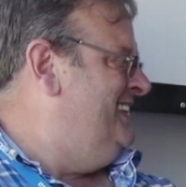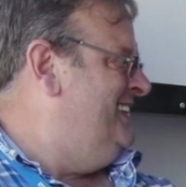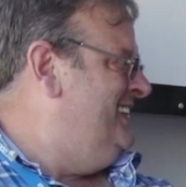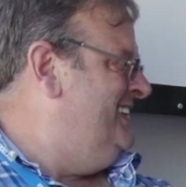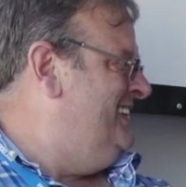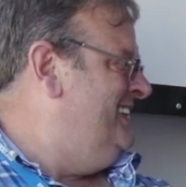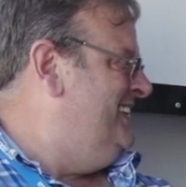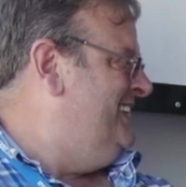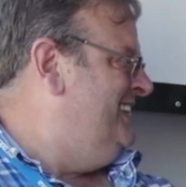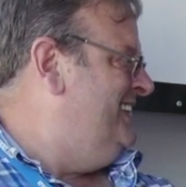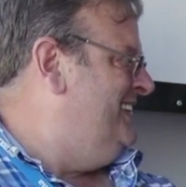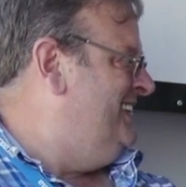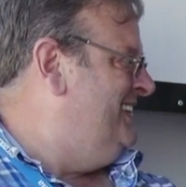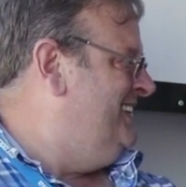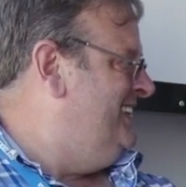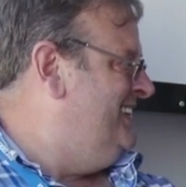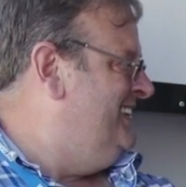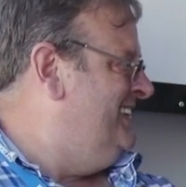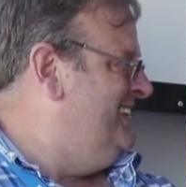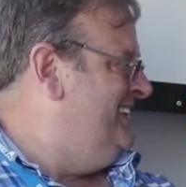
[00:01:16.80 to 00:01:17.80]

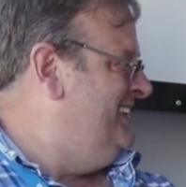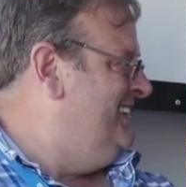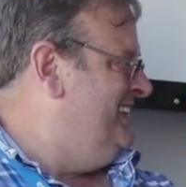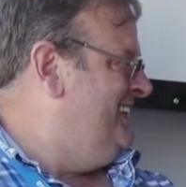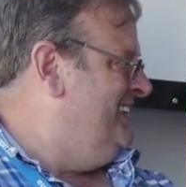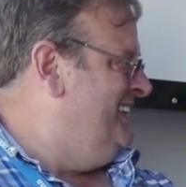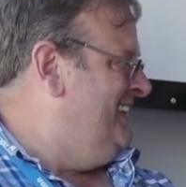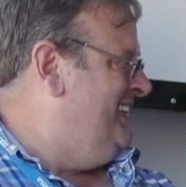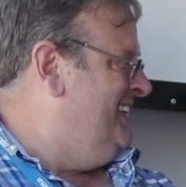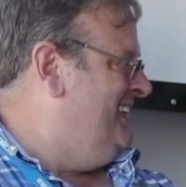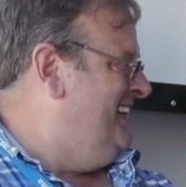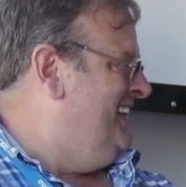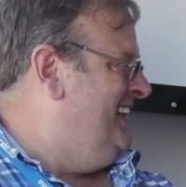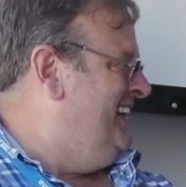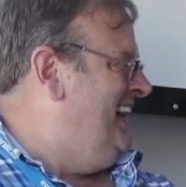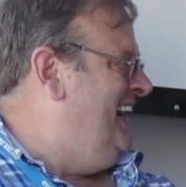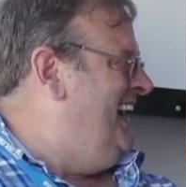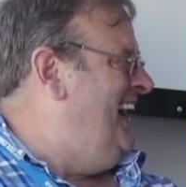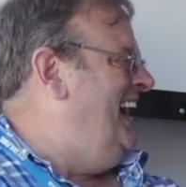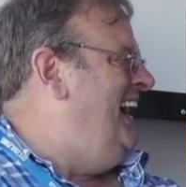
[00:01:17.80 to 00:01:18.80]

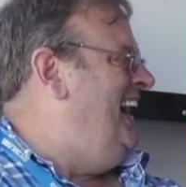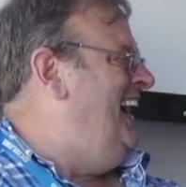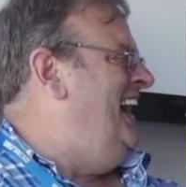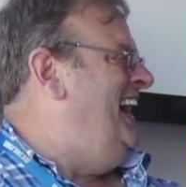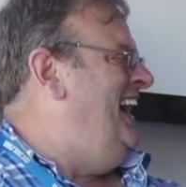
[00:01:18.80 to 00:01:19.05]
No words are spoken by the person on screen.